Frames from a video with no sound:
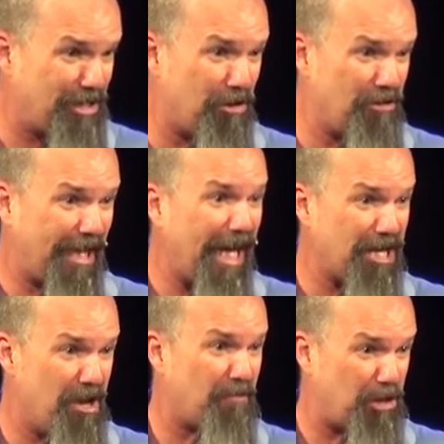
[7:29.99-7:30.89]
turned the key,
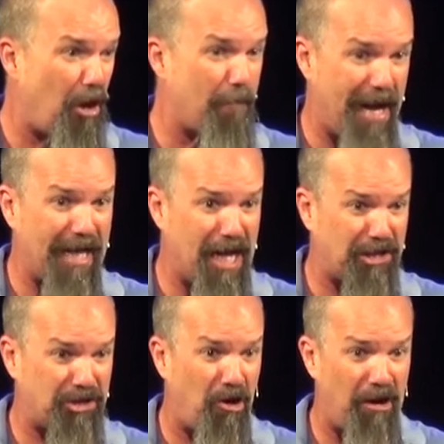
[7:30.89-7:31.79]
and never thought about it
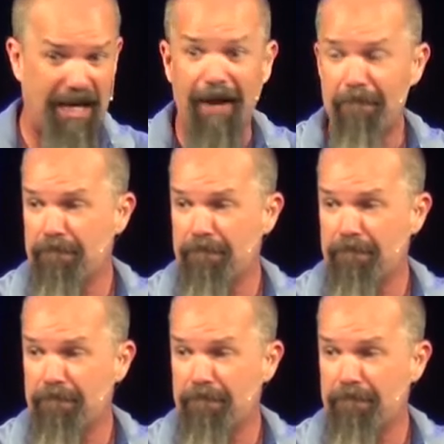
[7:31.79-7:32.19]
not starting.